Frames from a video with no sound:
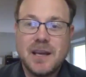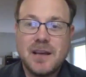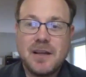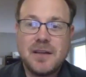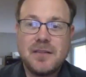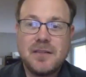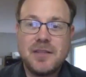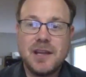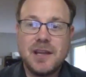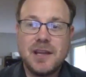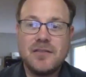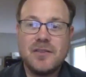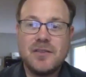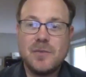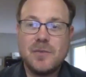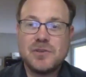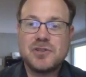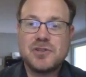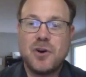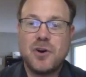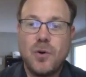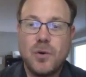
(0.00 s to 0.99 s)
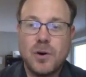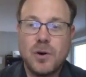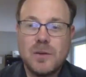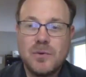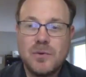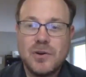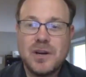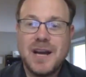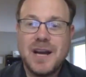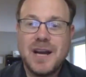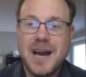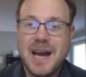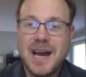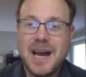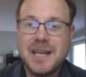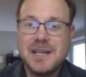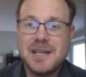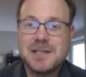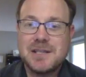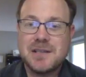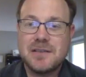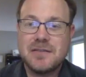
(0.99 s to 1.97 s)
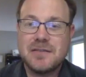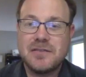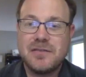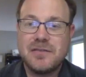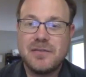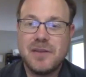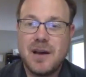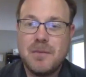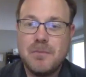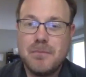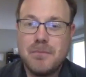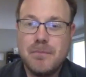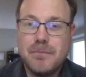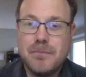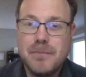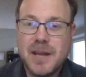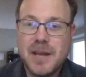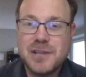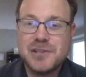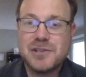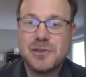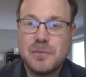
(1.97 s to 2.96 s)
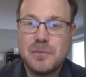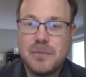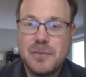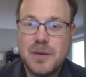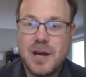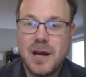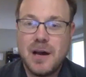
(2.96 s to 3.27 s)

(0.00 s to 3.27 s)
Think of the most horrible kinds of mental